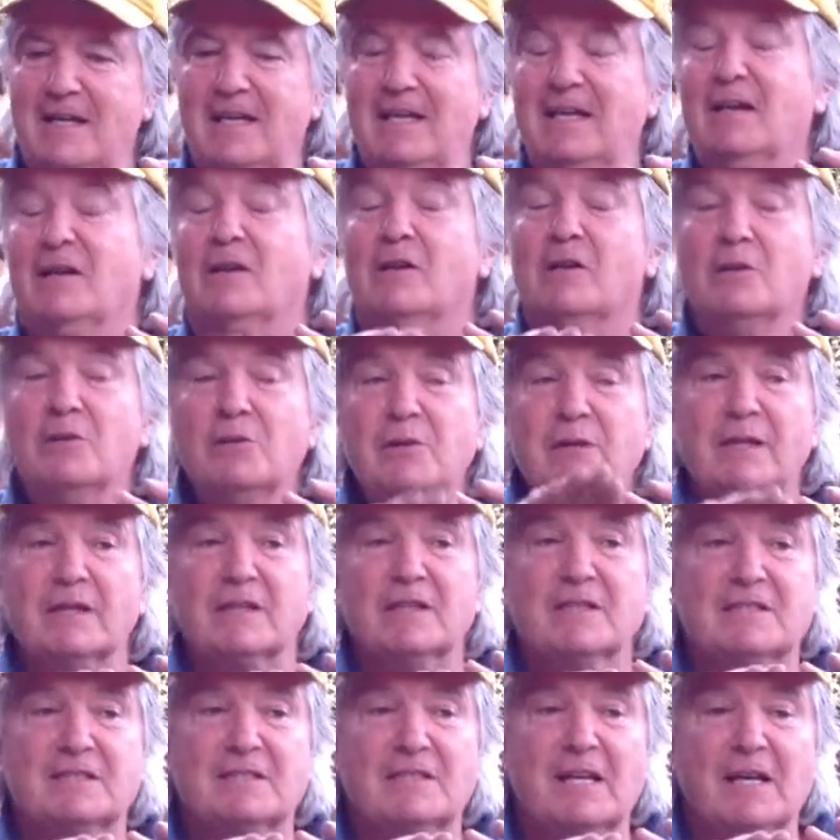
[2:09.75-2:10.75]

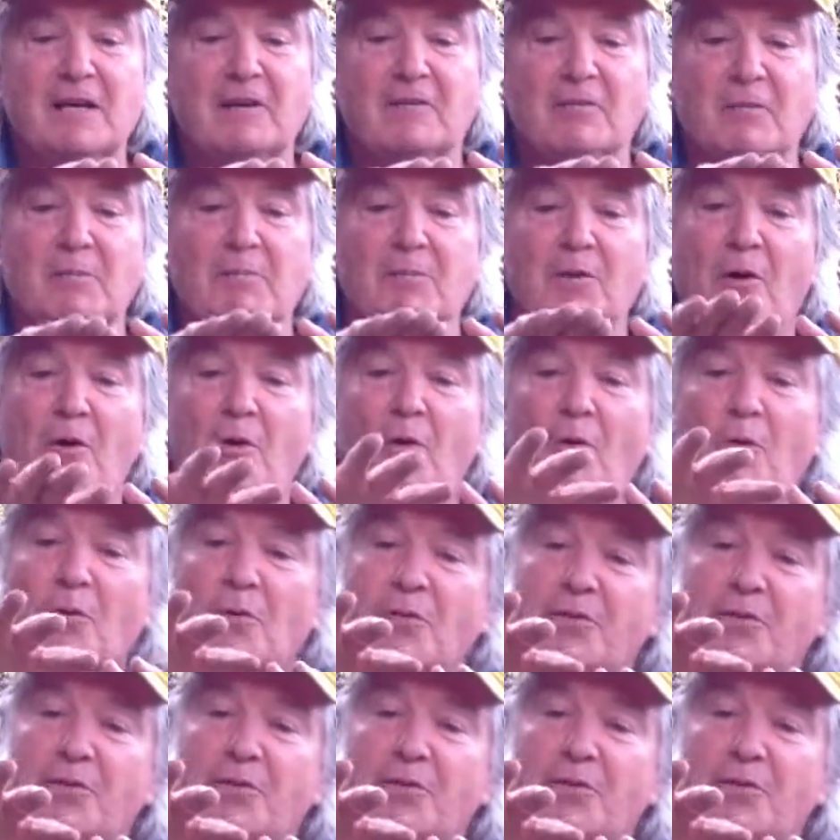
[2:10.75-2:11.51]
including the sacrum, the whole